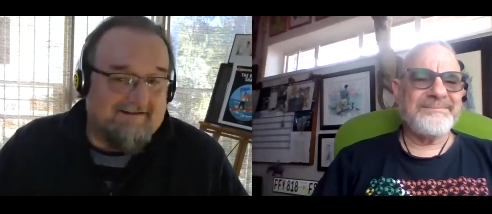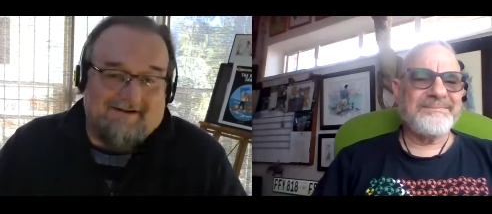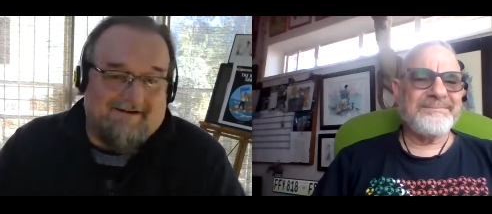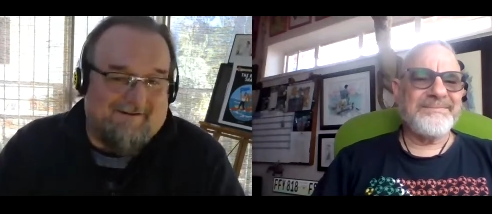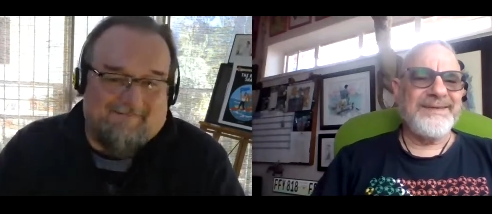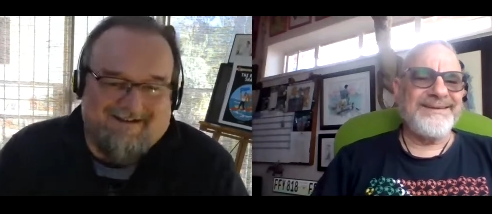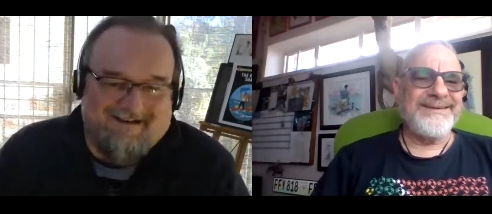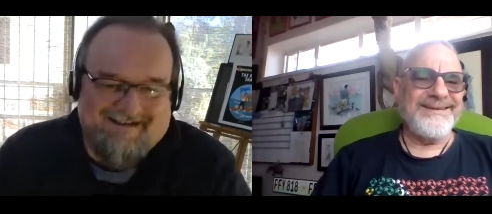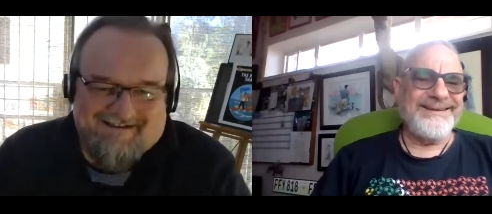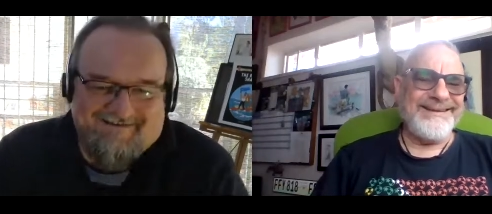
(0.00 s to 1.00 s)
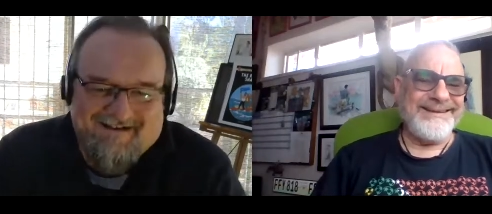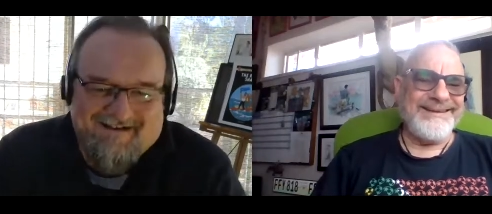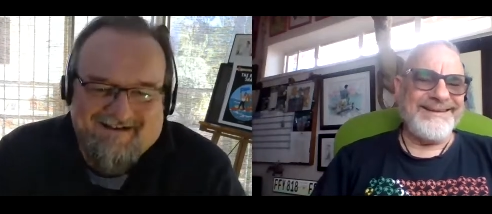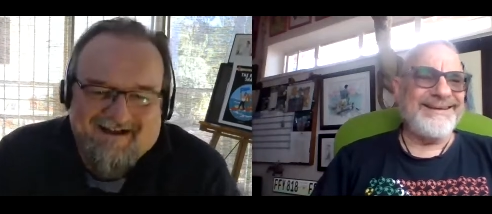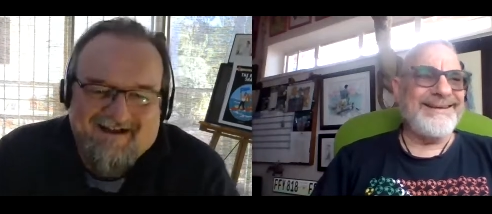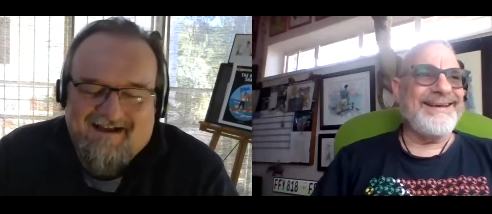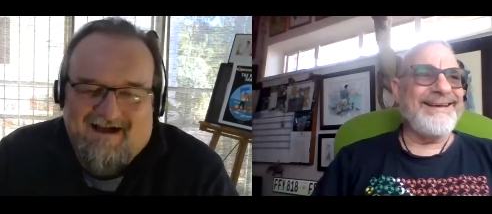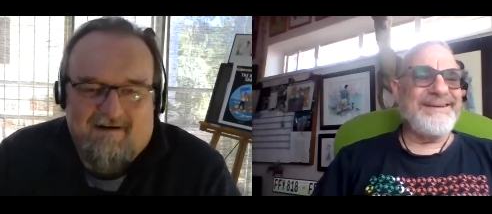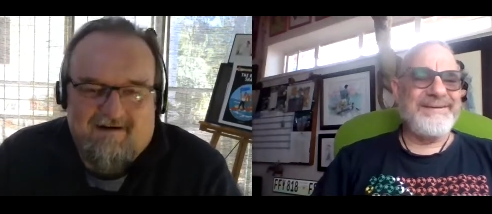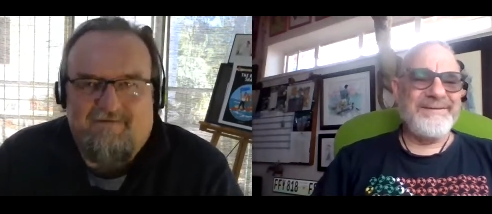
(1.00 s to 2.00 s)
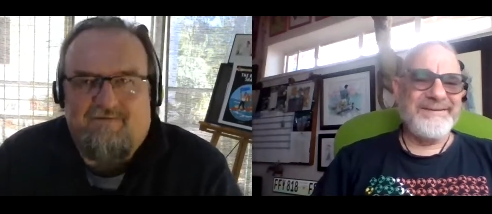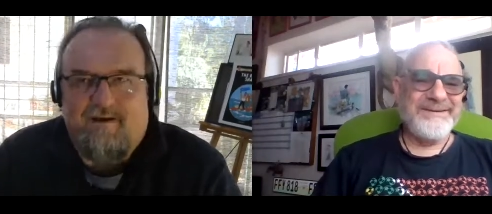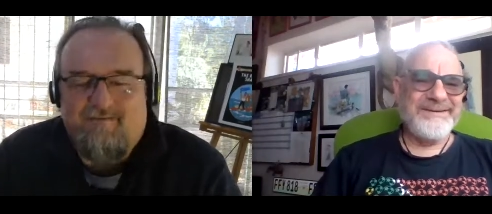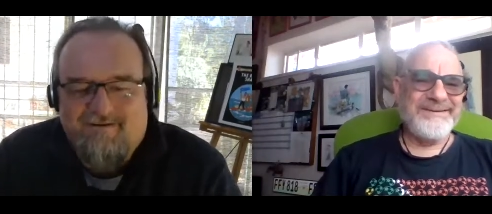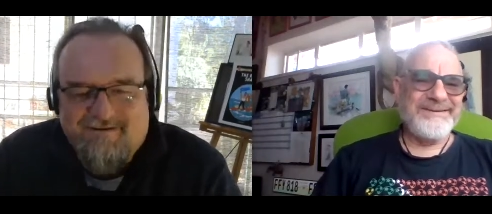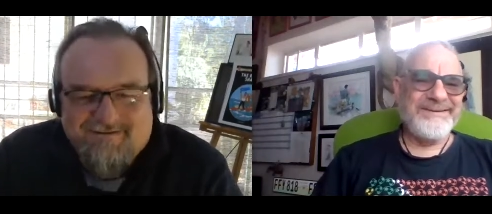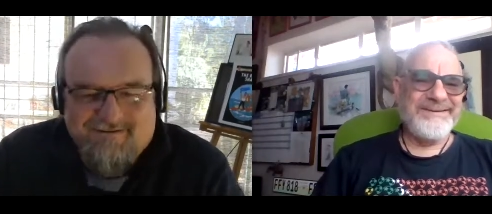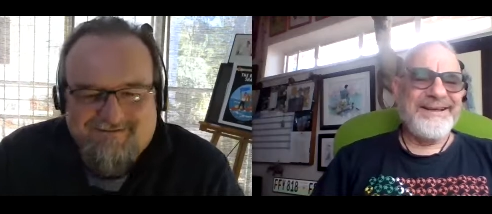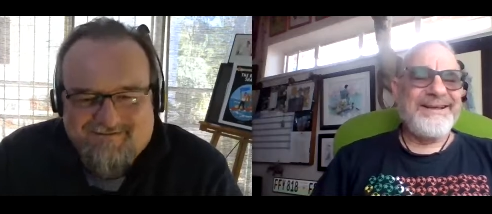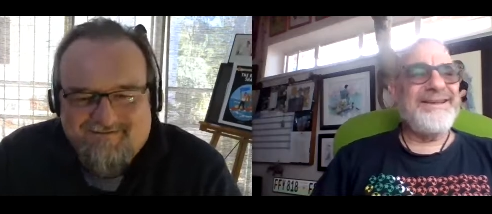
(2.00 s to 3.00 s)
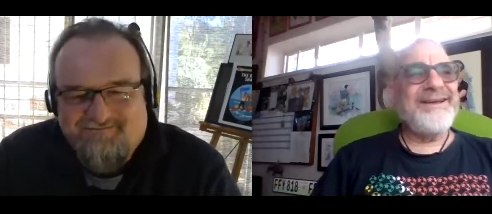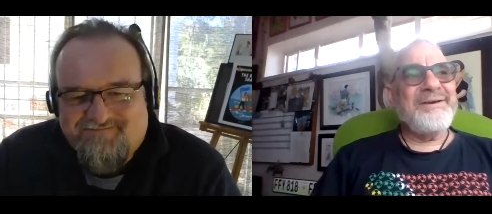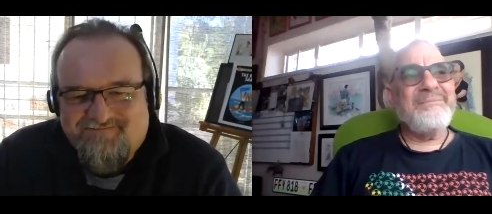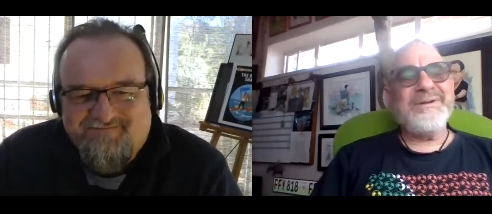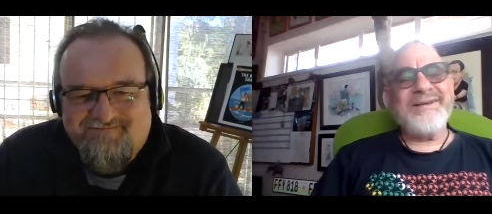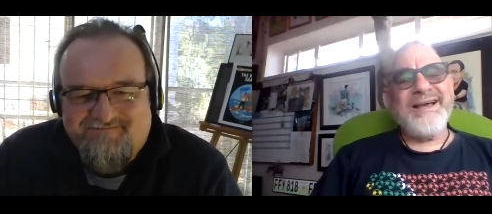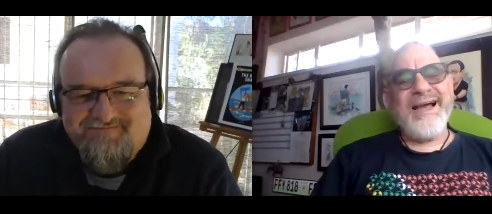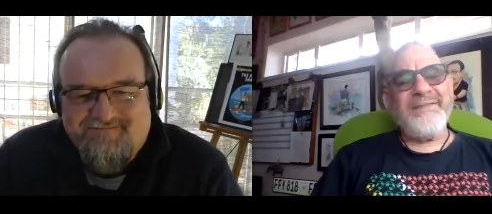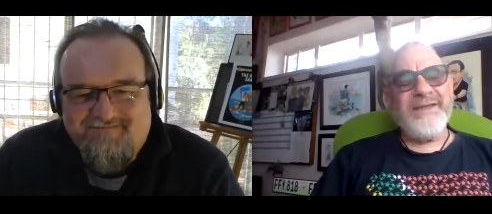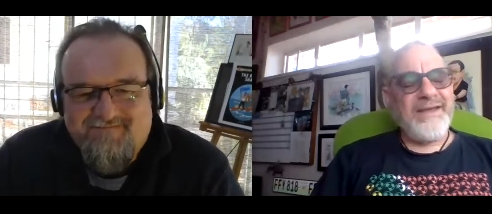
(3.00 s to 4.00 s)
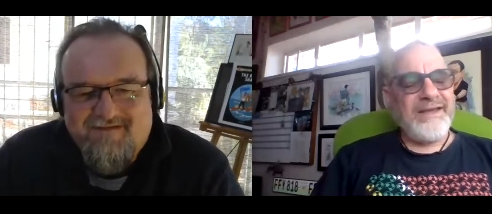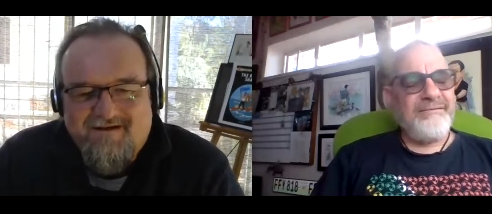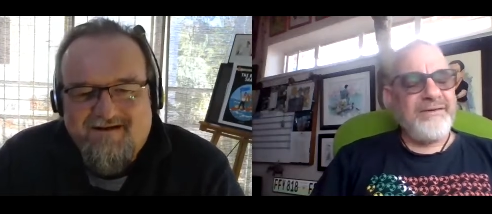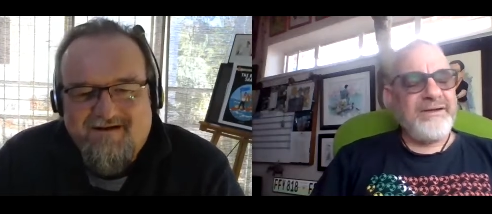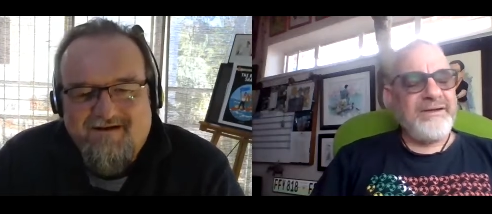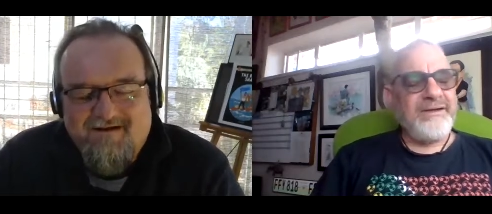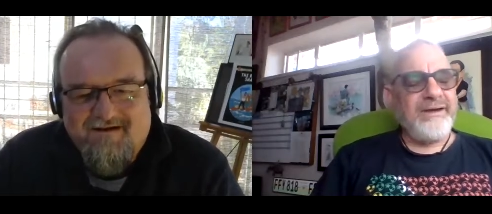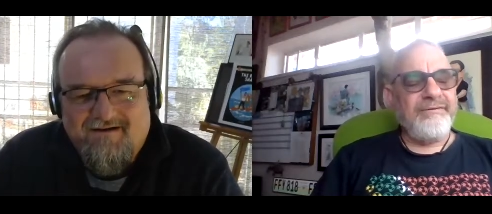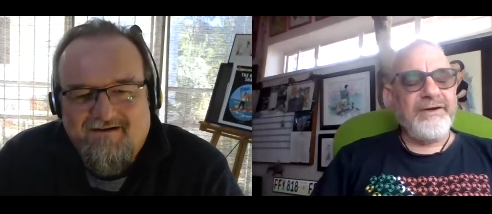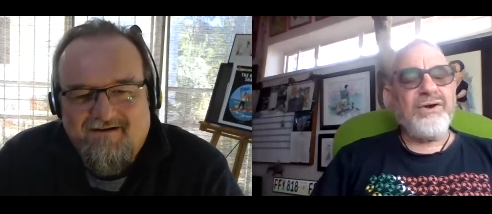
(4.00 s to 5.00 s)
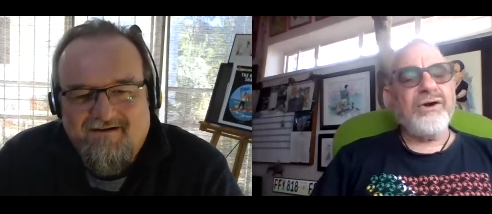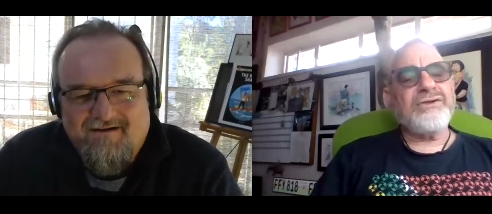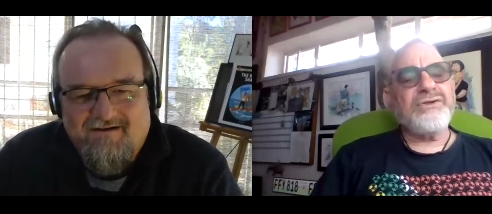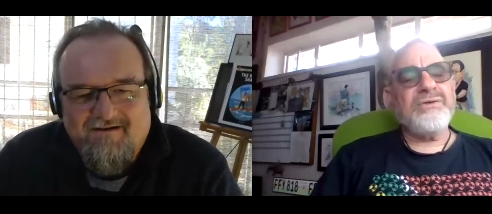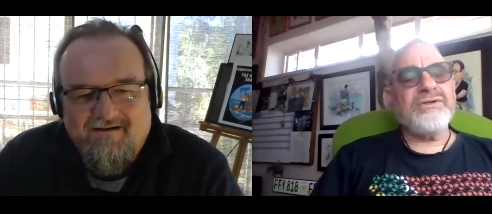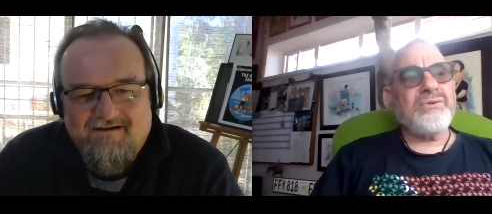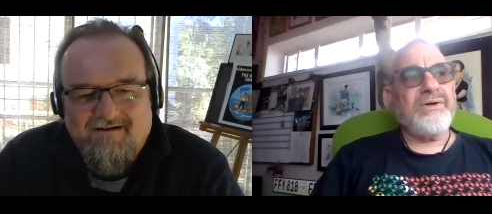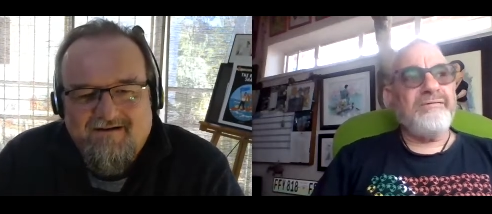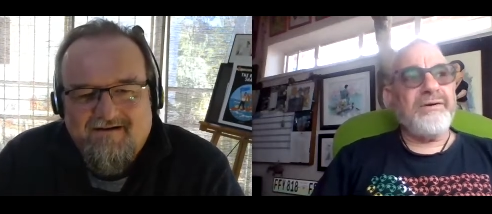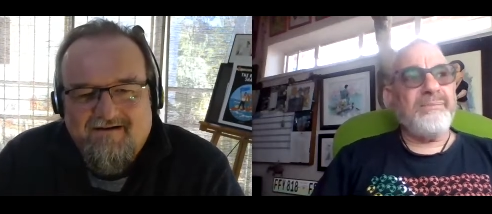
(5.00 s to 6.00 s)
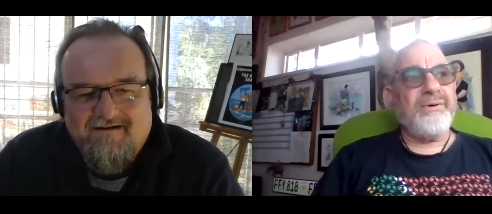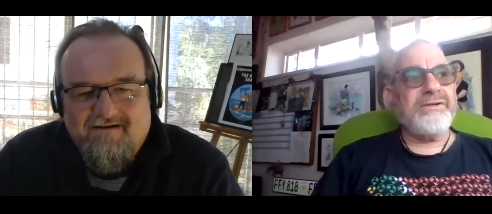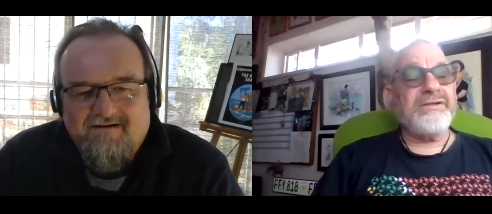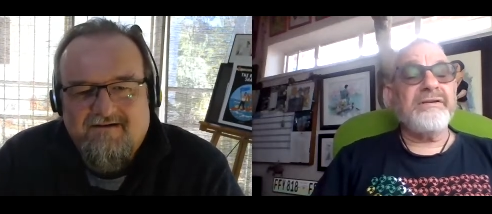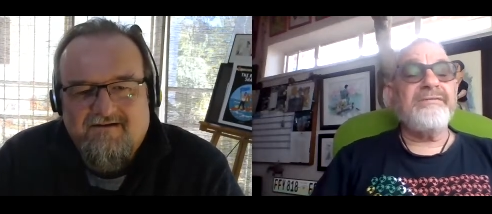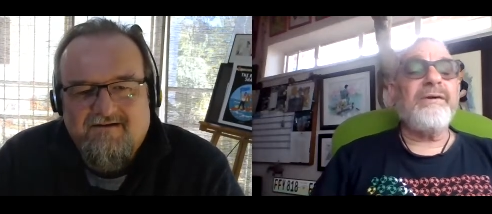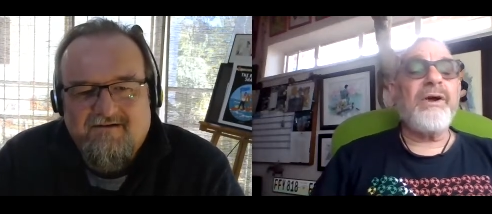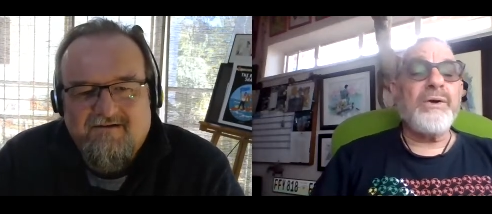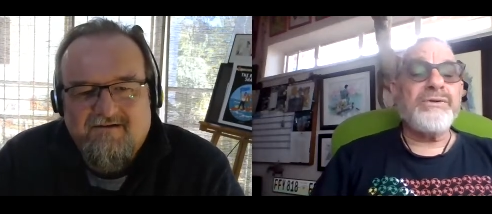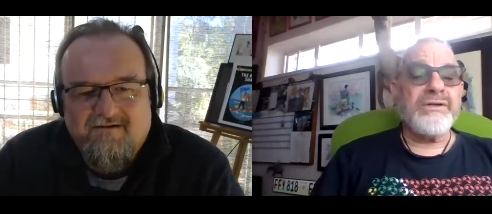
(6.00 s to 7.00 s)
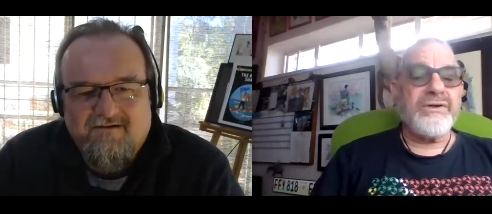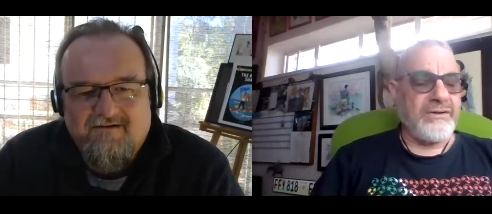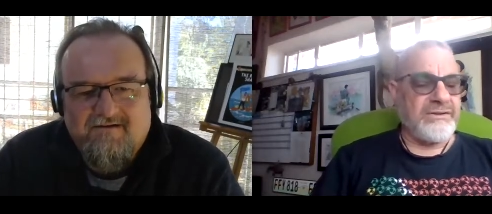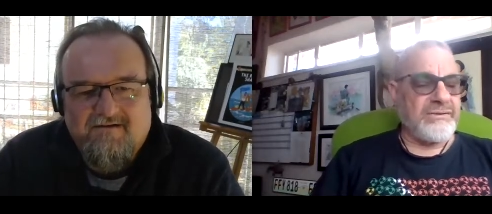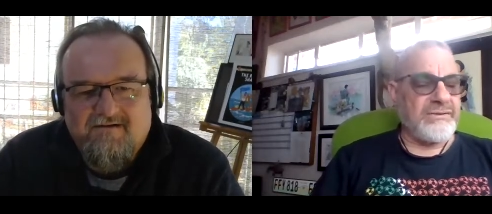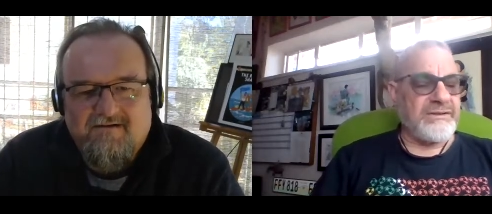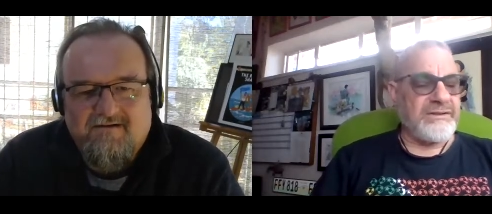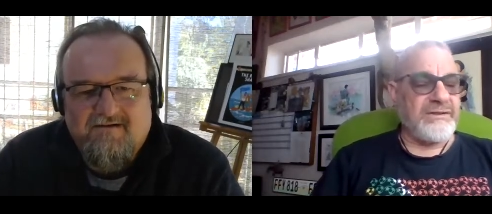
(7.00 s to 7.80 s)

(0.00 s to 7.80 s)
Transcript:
Speaker 1: I, don't, even remember it, you know.
Speaker 2: But I think every every cartoonist or every person that follows a cartoonist,